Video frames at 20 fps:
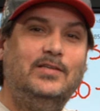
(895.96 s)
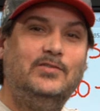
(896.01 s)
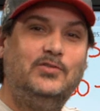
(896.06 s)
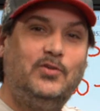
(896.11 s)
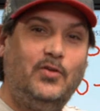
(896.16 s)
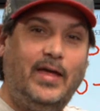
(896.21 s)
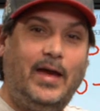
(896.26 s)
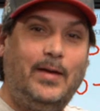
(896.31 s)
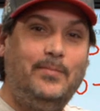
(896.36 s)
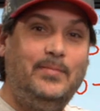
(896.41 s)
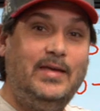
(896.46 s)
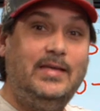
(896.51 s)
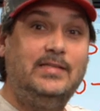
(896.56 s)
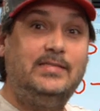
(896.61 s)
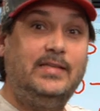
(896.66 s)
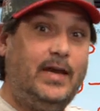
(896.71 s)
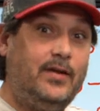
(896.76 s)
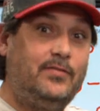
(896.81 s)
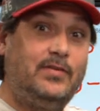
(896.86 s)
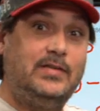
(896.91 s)
So that
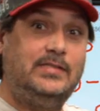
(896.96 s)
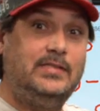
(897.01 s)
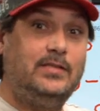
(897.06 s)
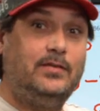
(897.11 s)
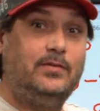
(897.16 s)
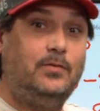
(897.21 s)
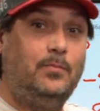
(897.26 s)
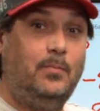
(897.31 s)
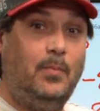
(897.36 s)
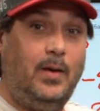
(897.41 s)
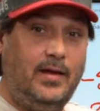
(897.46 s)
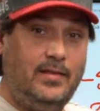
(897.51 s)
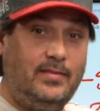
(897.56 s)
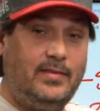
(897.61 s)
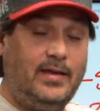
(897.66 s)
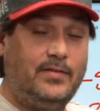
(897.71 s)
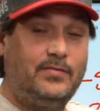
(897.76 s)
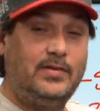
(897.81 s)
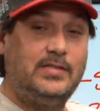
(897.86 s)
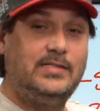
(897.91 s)
means every single month,
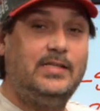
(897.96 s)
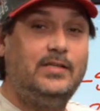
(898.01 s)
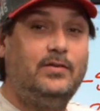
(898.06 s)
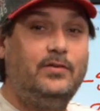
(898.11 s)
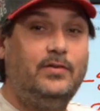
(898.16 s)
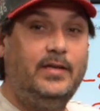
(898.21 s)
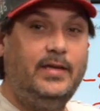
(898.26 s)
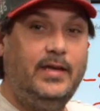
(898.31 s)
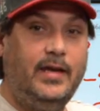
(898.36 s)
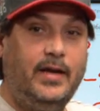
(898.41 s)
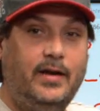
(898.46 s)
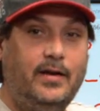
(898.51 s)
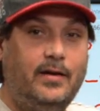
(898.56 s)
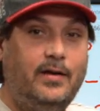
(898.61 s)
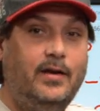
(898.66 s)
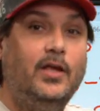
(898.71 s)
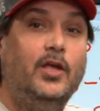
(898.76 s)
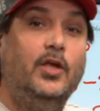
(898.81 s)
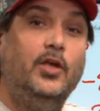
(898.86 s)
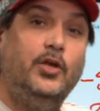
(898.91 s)
every single
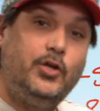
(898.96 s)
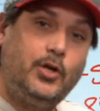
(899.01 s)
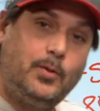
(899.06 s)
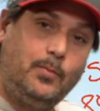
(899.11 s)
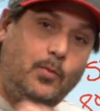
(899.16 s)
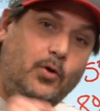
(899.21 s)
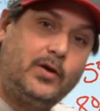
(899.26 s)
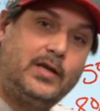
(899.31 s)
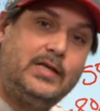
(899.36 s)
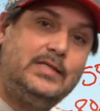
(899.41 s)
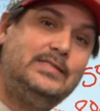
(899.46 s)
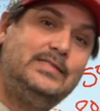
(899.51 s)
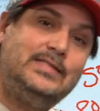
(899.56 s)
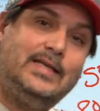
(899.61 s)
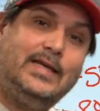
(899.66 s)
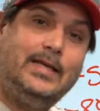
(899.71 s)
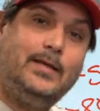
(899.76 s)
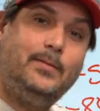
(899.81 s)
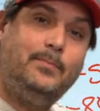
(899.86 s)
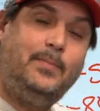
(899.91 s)
year, your mortgage is
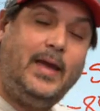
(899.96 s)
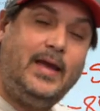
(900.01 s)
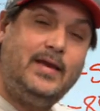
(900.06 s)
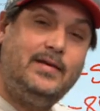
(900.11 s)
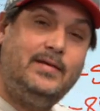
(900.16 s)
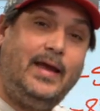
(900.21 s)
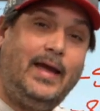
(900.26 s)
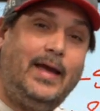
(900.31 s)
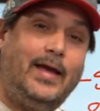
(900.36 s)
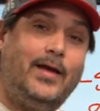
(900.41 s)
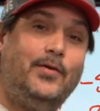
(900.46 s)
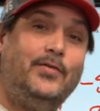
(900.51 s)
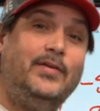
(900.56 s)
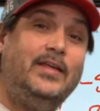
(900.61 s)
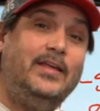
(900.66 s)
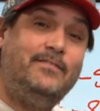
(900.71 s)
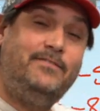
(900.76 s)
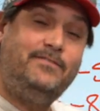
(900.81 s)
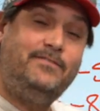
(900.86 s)
getting paid down. In